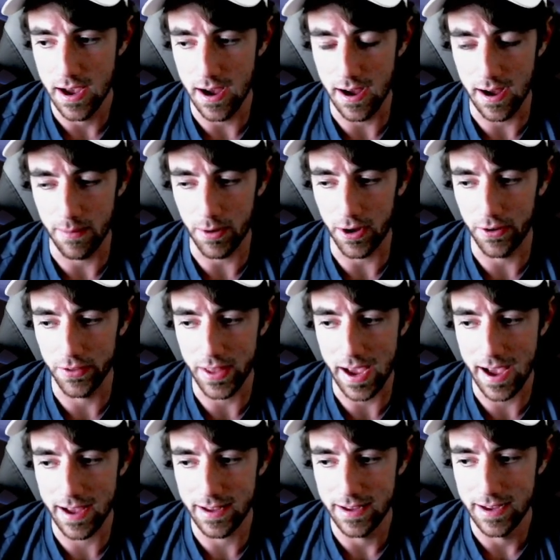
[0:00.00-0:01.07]
all of
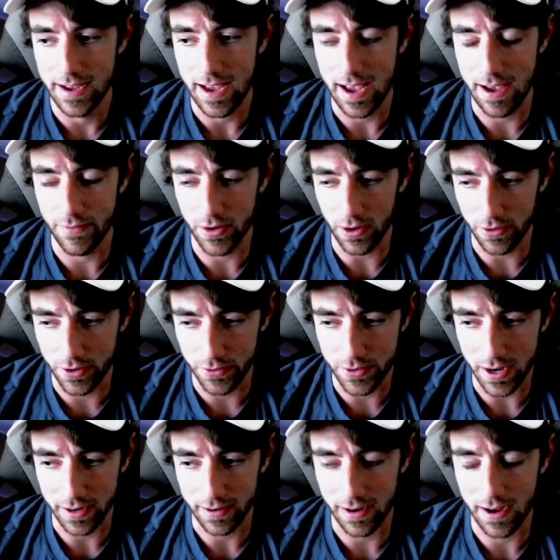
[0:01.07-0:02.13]
that,
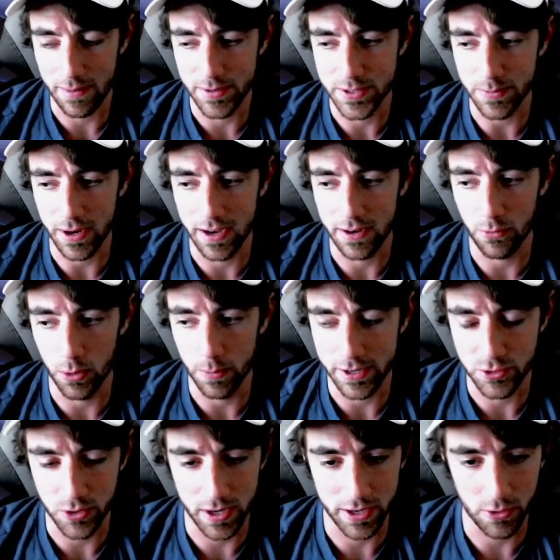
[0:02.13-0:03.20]
evanaldo.com is where
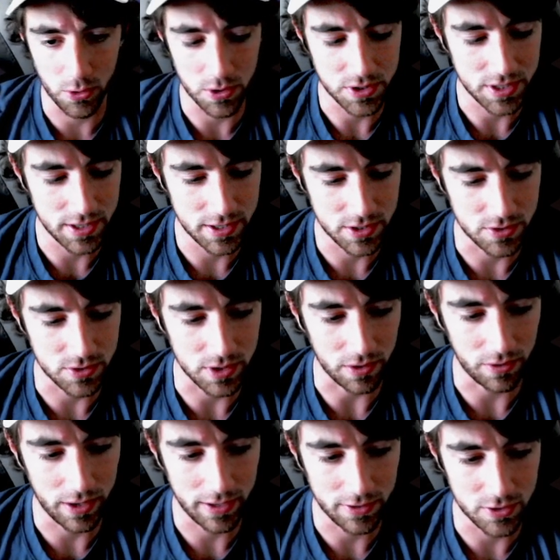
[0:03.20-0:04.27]
my trading course is. There's a
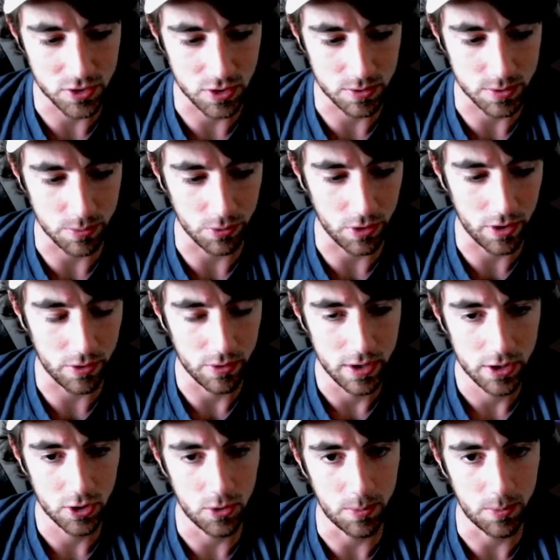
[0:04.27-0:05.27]
link in the description below.